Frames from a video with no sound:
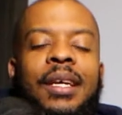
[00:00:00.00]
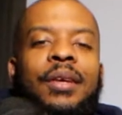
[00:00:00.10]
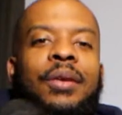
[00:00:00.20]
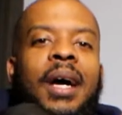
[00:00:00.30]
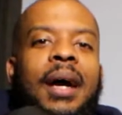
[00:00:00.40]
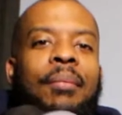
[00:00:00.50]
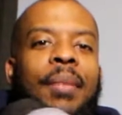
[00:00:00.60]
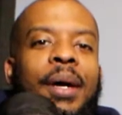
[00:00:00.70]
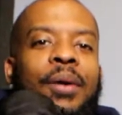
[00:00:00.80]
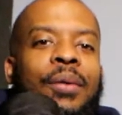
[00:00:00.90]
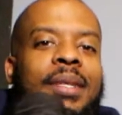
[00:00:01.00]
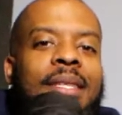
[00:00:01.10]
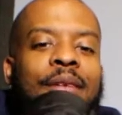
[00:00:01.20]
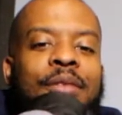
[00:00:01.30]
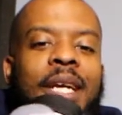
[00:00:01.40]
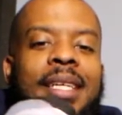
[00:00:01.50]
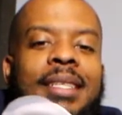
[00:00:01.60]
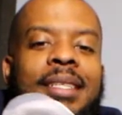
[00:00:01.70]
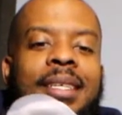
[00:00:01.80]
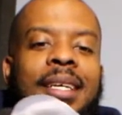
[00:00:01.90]
You know how metal and stuff
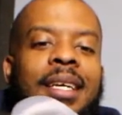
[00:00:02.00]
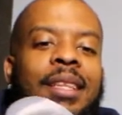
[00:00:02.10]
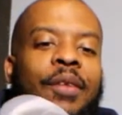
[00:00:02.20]
changes, the